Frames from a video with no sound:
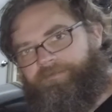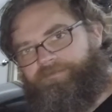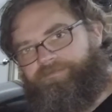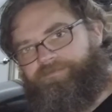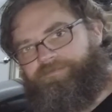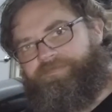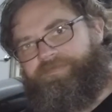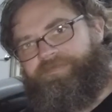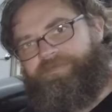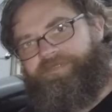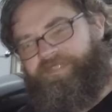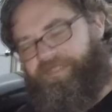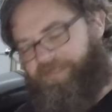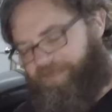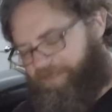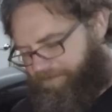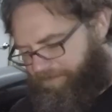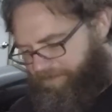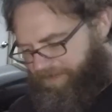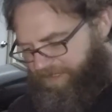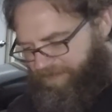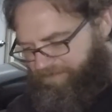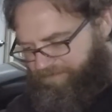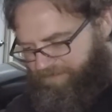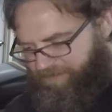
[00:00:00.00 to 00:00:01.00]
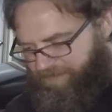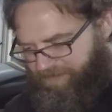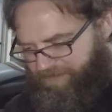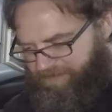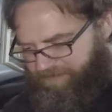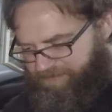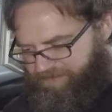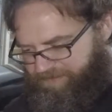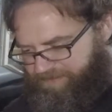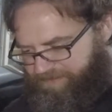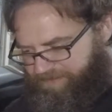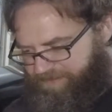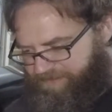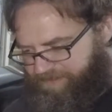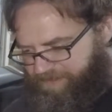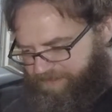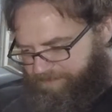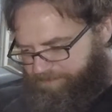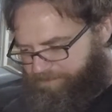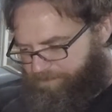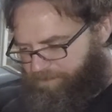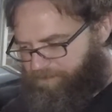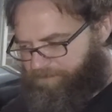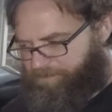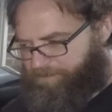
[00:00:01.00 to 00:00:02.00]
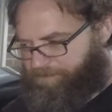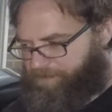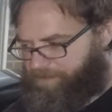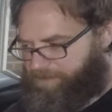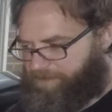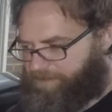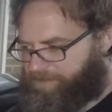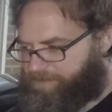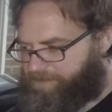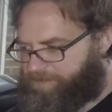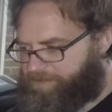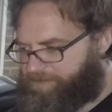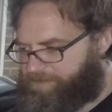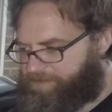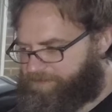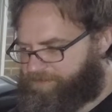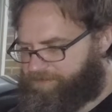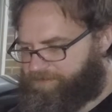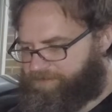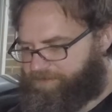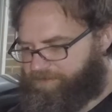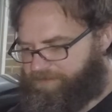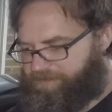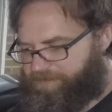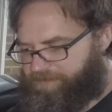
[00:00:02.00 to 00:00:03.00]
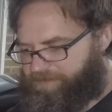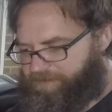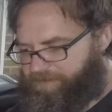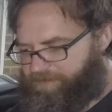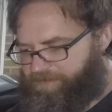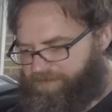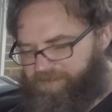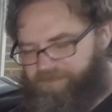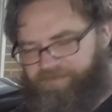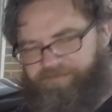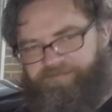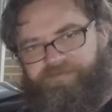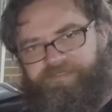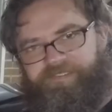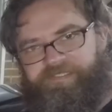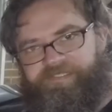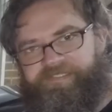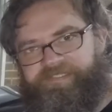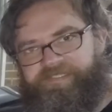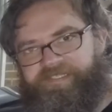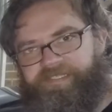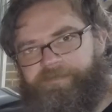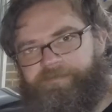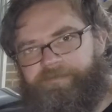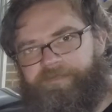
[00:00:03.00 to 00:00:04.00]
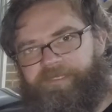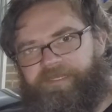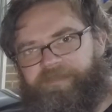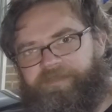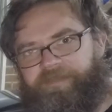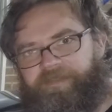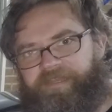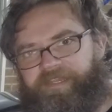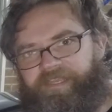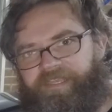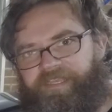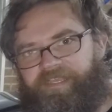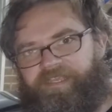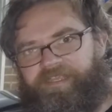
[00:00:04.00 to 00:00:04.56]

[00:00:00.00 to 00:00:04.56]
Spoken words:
So there we have it, our steam mop lives to steam another day.